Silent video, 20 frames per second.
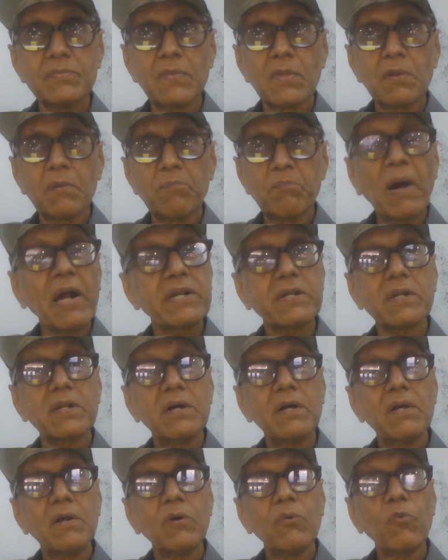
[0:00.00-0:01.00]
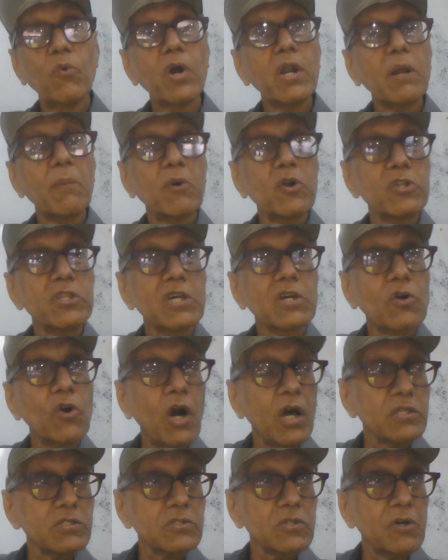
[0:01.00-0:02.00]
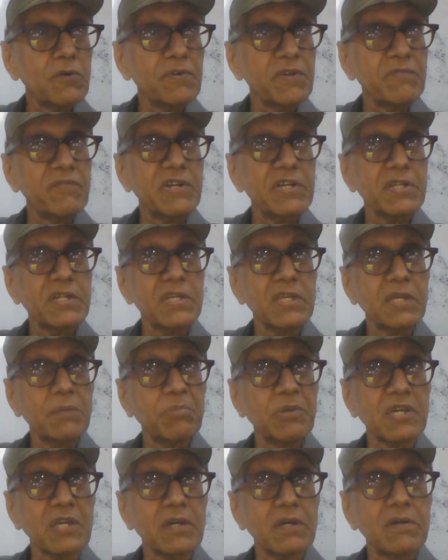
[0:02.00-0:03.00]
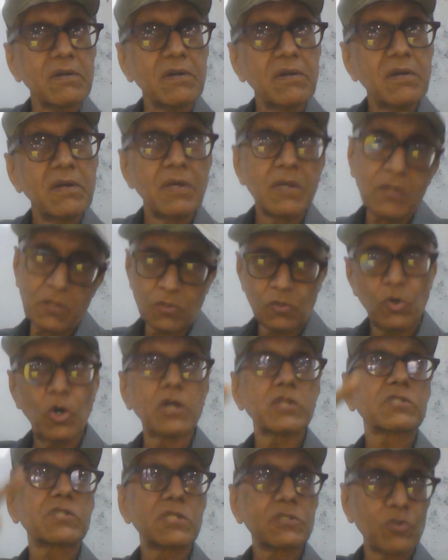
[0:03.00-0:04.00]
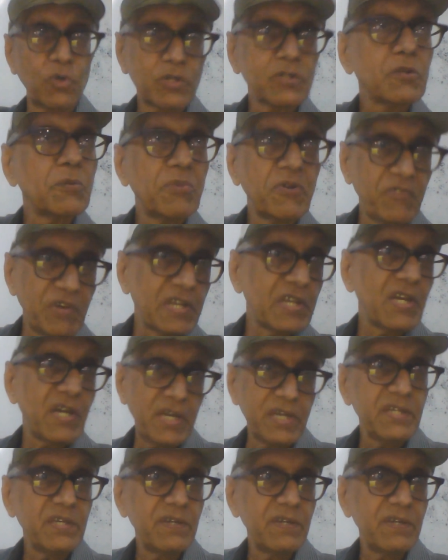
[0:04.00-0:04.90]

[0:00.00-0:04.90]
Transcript: But what about the cost of inventory keeping? Cost is going to be very high.